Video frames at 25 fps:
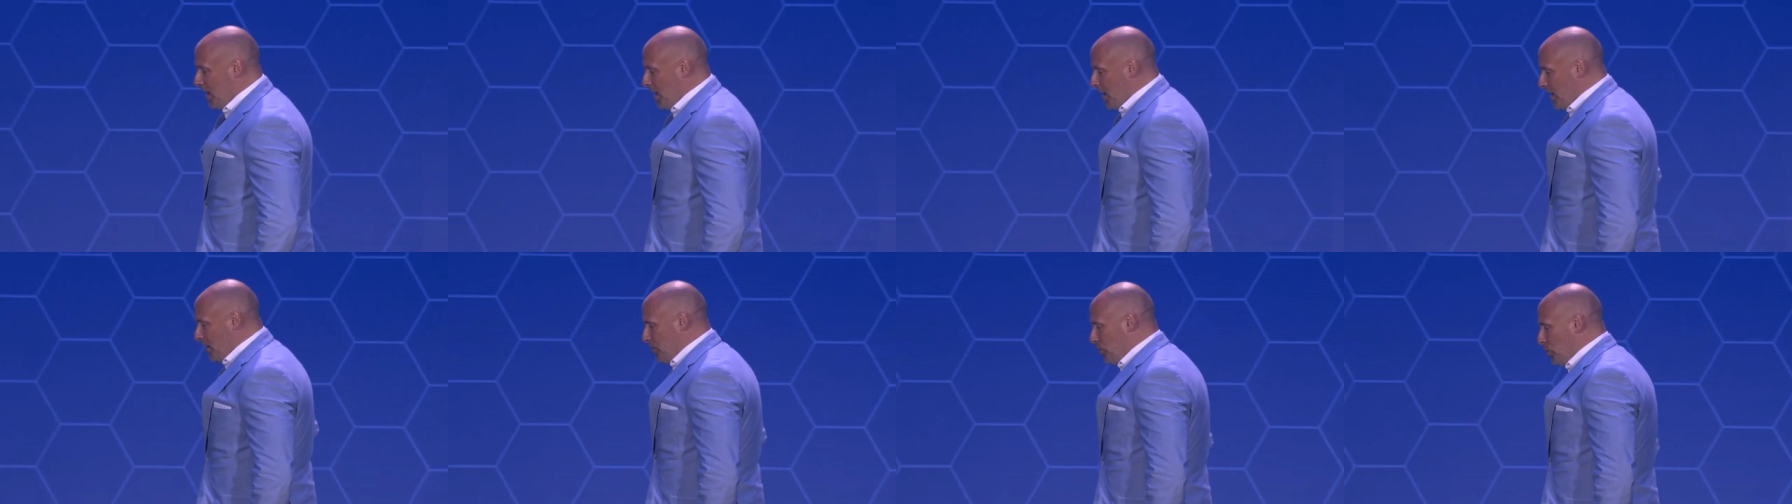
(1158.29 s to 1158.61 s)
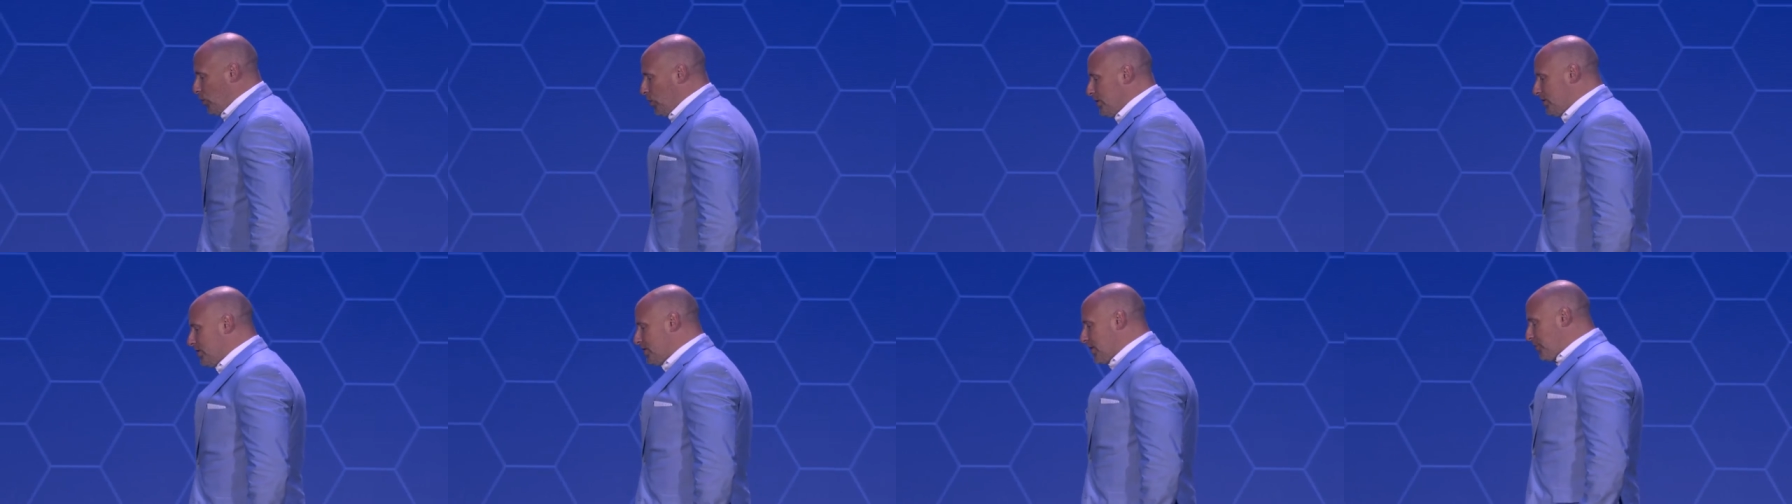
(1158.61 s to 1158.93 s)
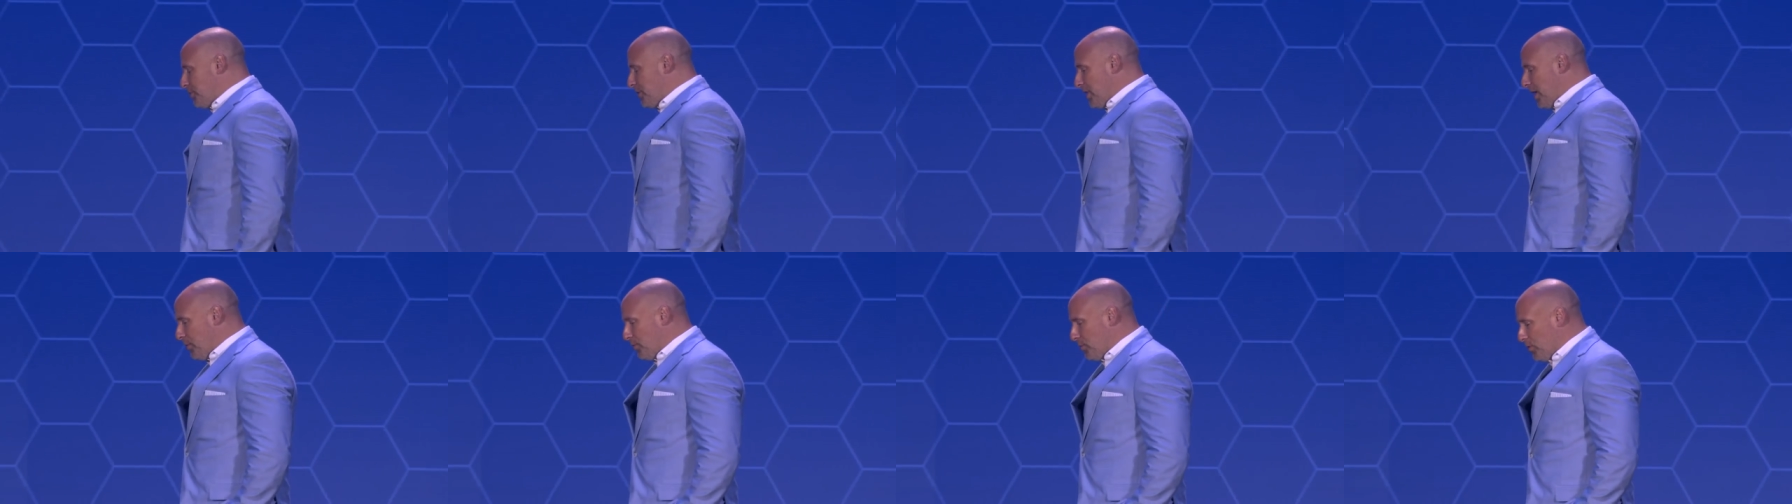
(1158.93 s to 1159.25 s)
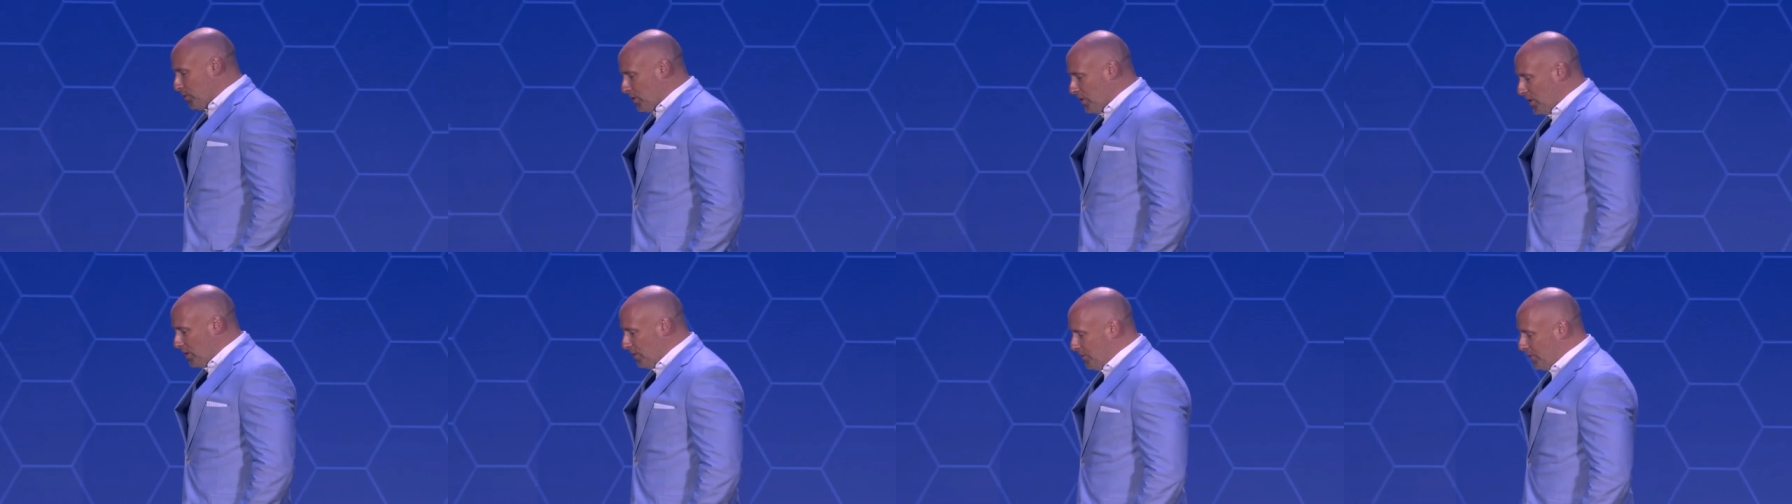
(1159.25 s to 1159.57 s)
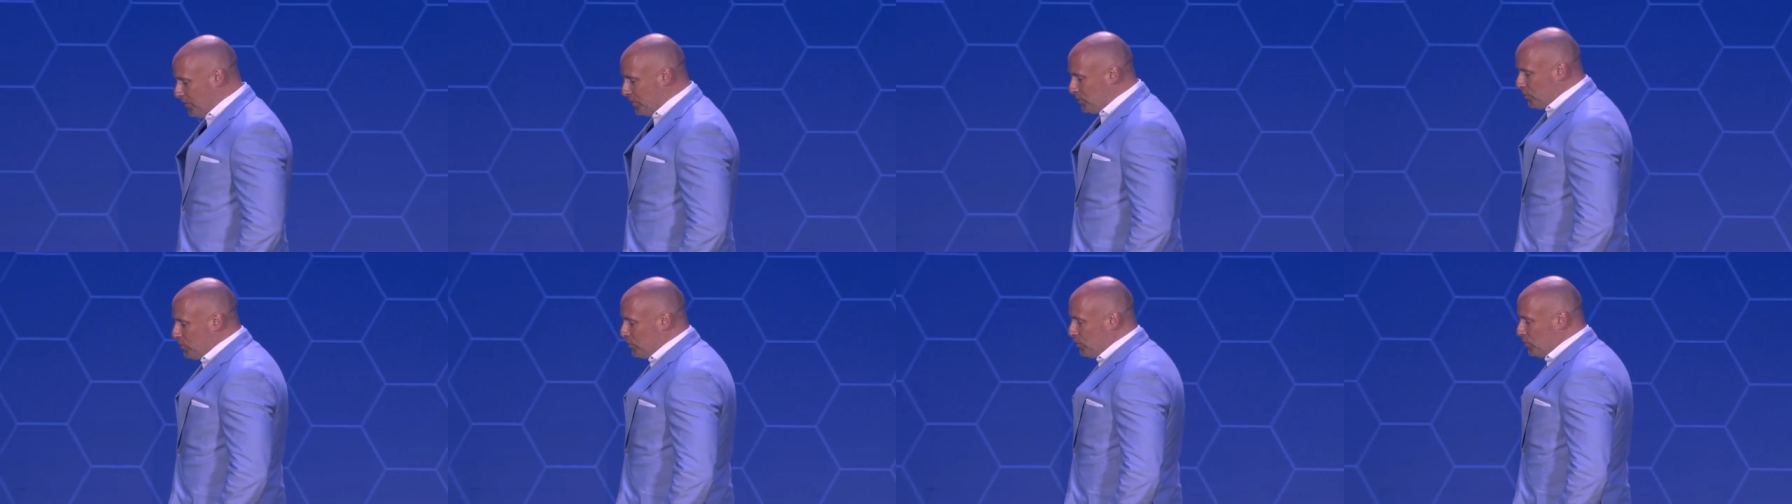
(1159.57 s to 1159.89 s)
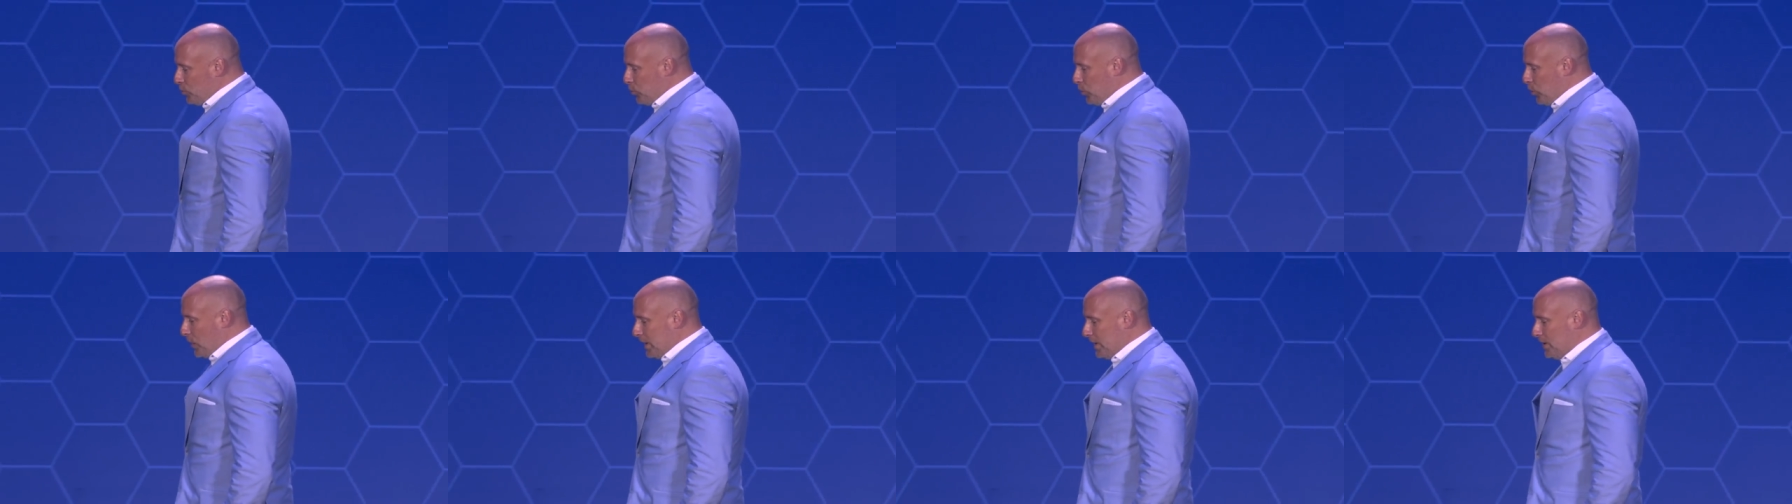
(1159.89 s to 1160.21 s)
So in September of
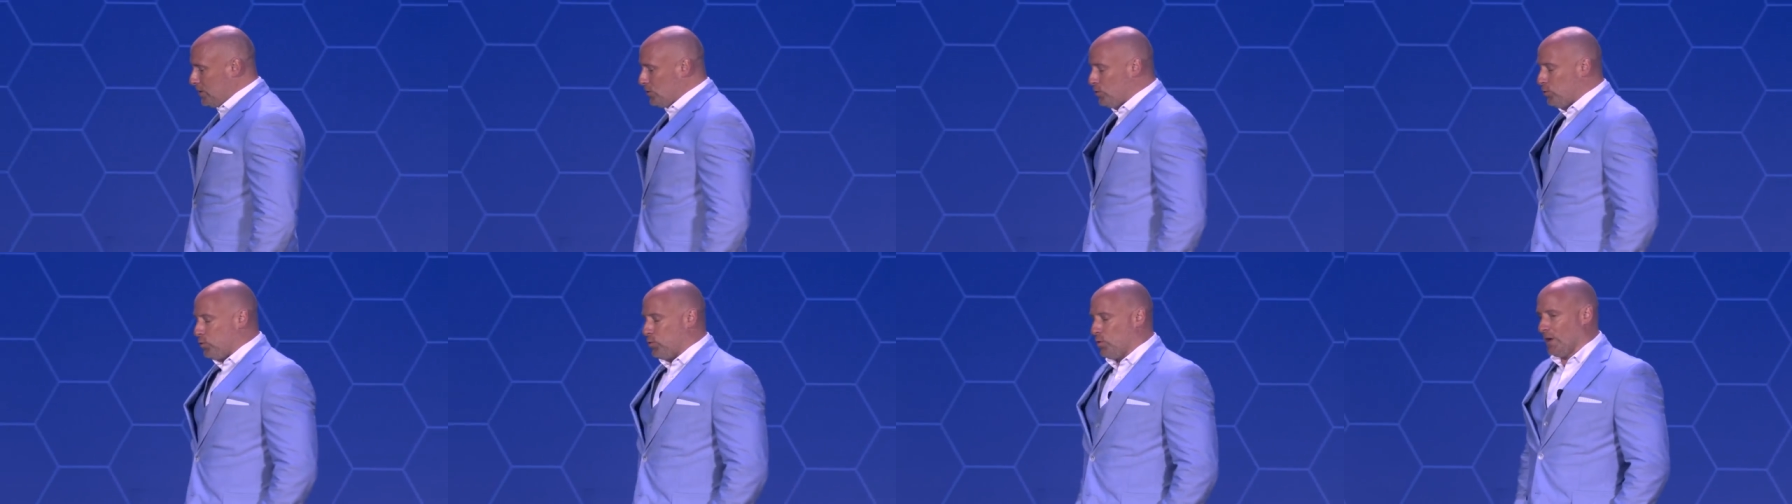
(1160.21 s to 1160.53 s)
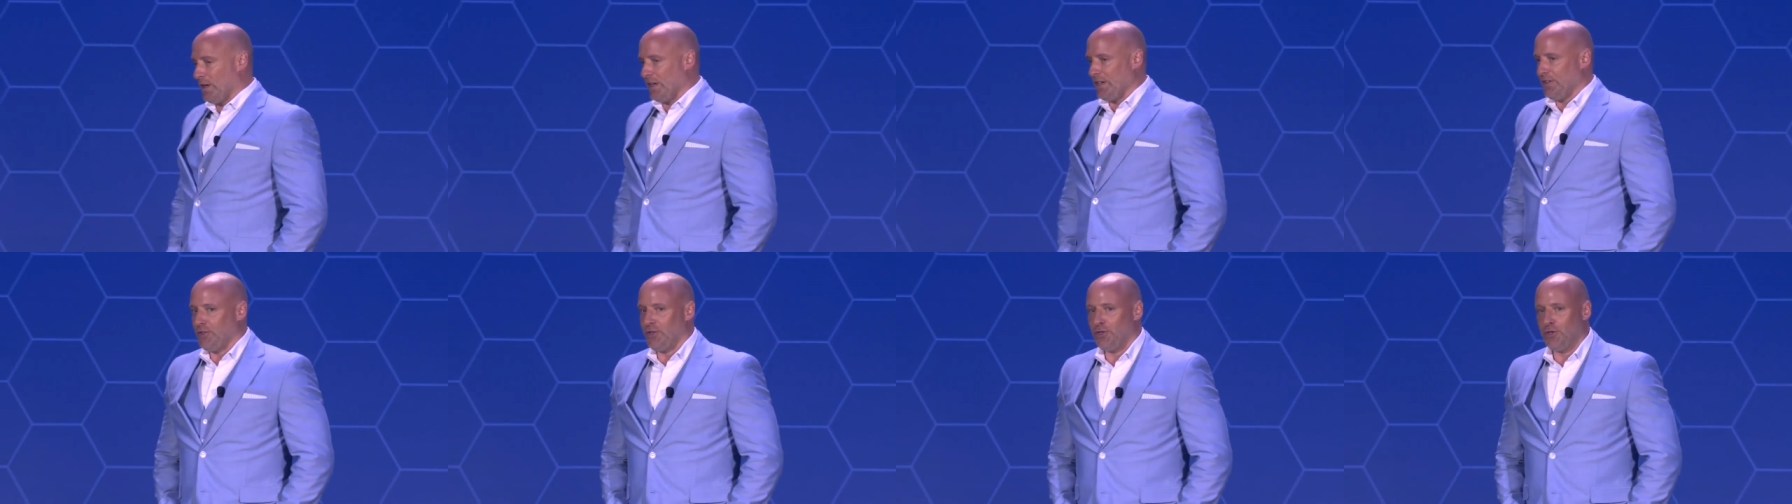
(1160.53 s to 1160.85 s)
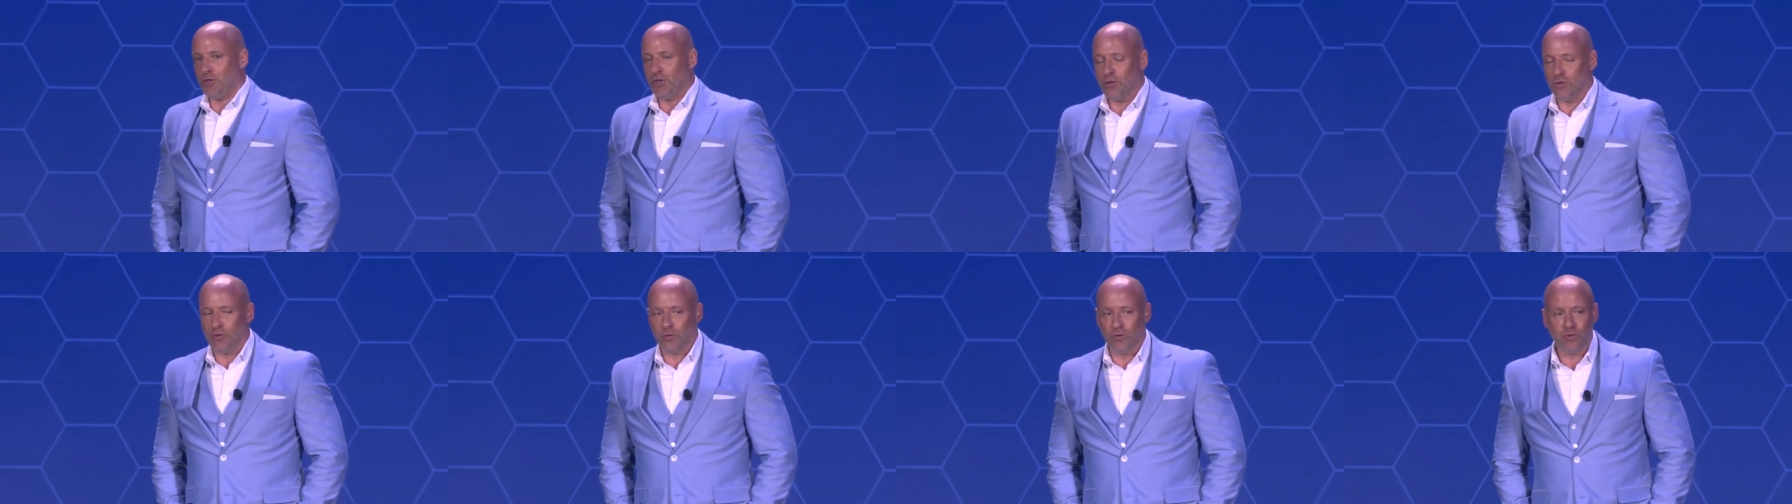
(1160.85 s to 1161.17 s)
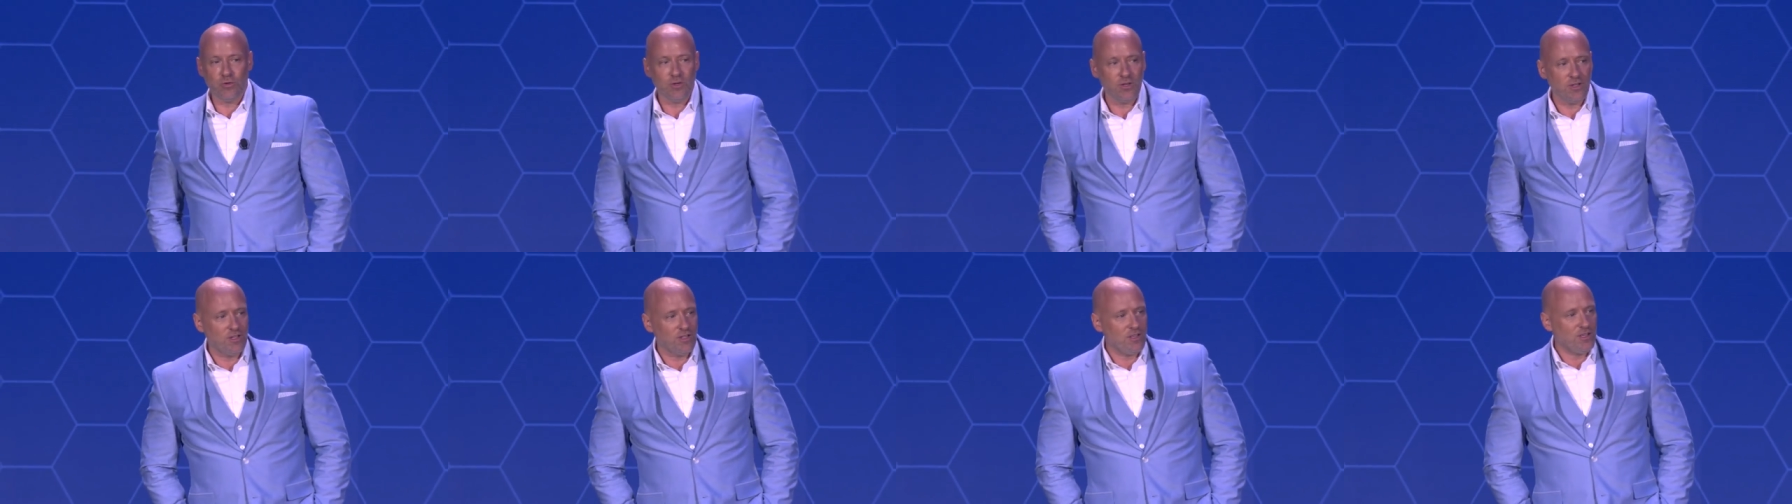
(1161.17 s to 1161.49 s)
twenty twenty-two,